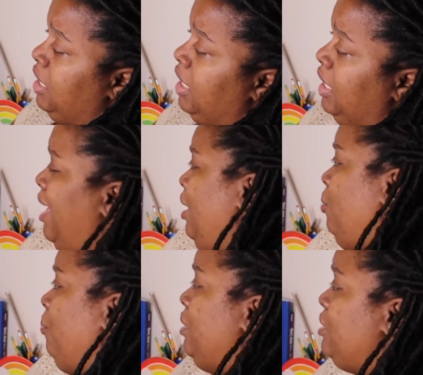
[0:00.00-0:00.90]
eating
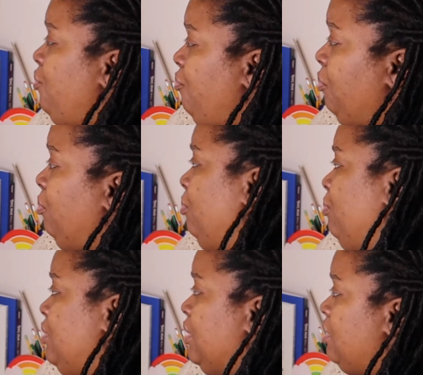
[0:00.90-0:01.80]
like greasy
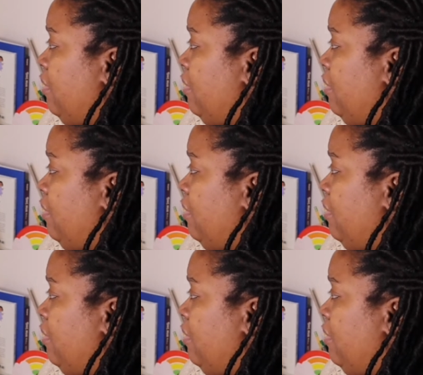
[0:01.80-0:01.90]
foods and